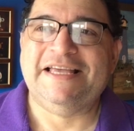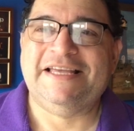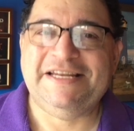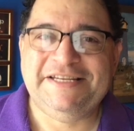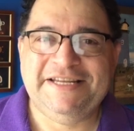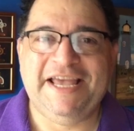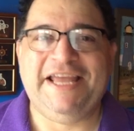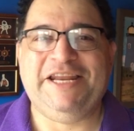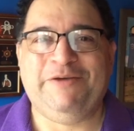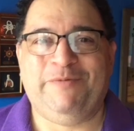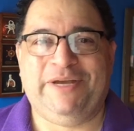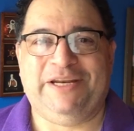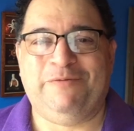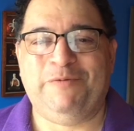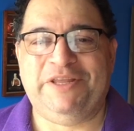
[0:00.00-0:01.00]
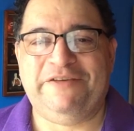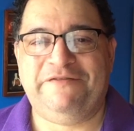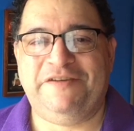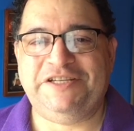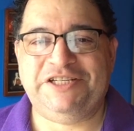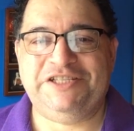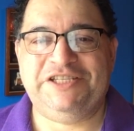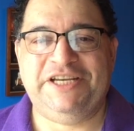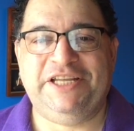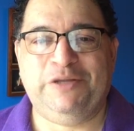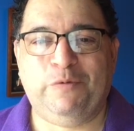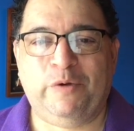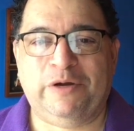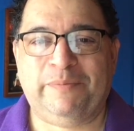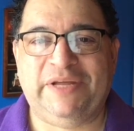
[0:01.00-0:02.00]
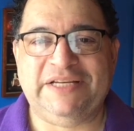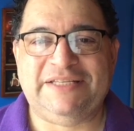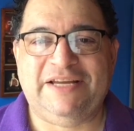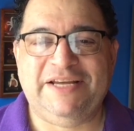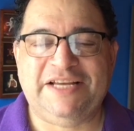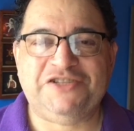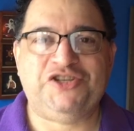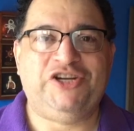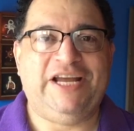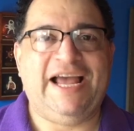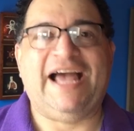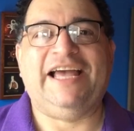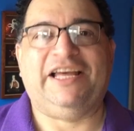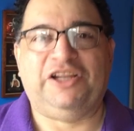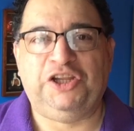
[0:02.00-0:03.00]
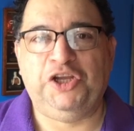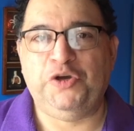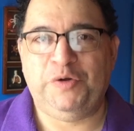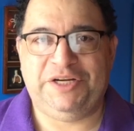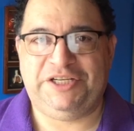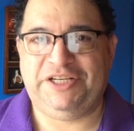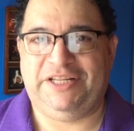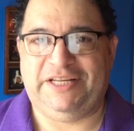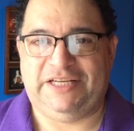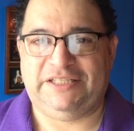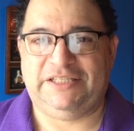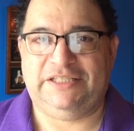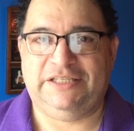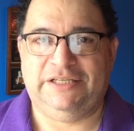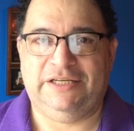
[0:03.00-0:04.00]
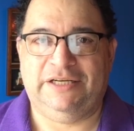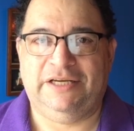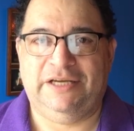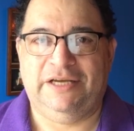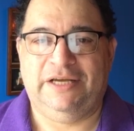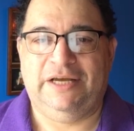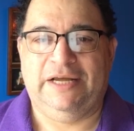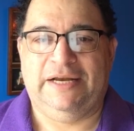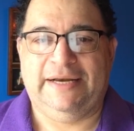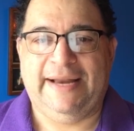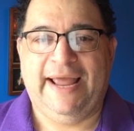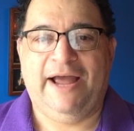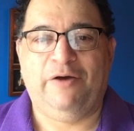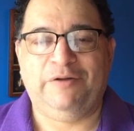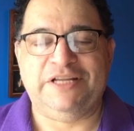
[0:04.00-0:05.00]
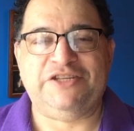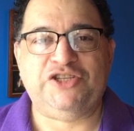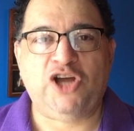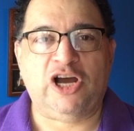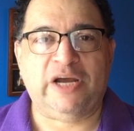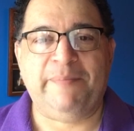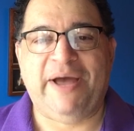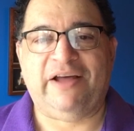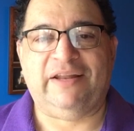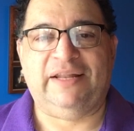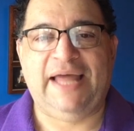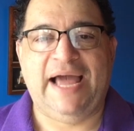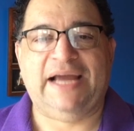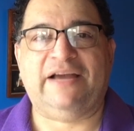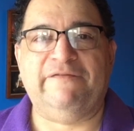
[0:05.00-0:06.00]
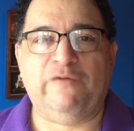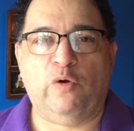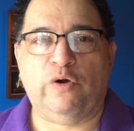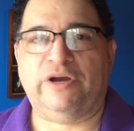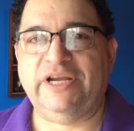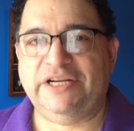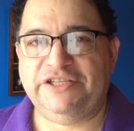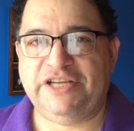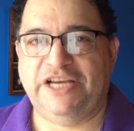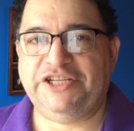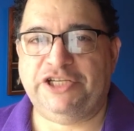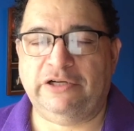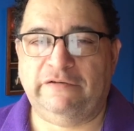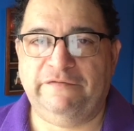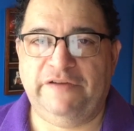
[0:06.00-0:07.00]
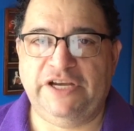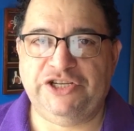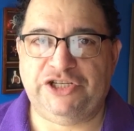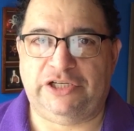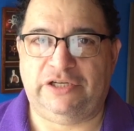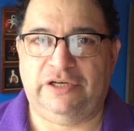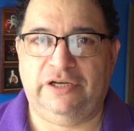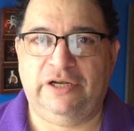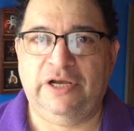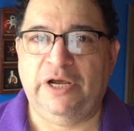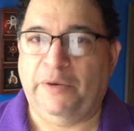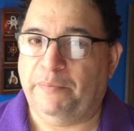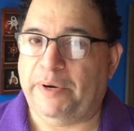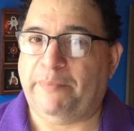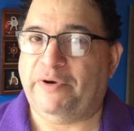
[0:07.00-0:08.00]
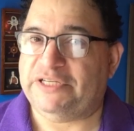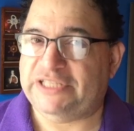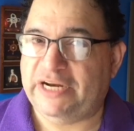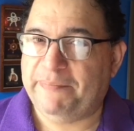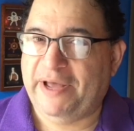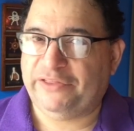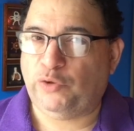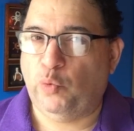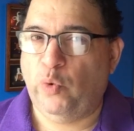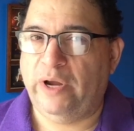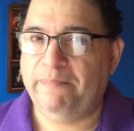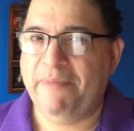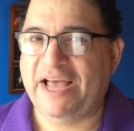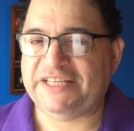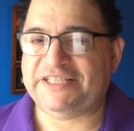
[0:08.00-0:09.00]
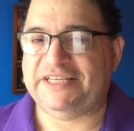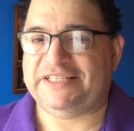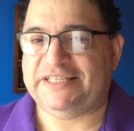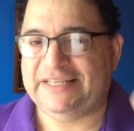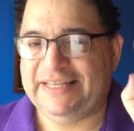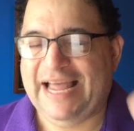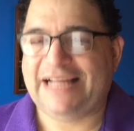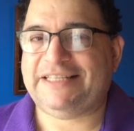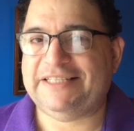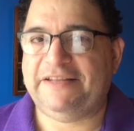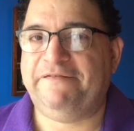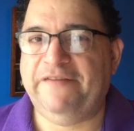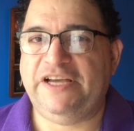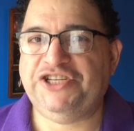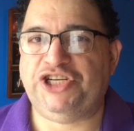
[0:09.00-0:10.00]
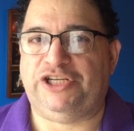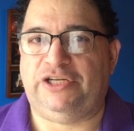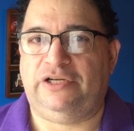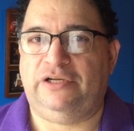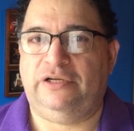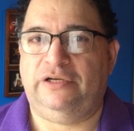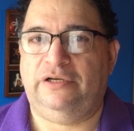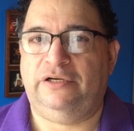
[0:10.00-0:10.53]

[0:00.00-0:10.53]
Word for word: Continuing with efficiency in the workplace. Now, yesterday I alluded to this. Now, let's talk about lack of organizational vision. Remember I said about the one message. That's the vision.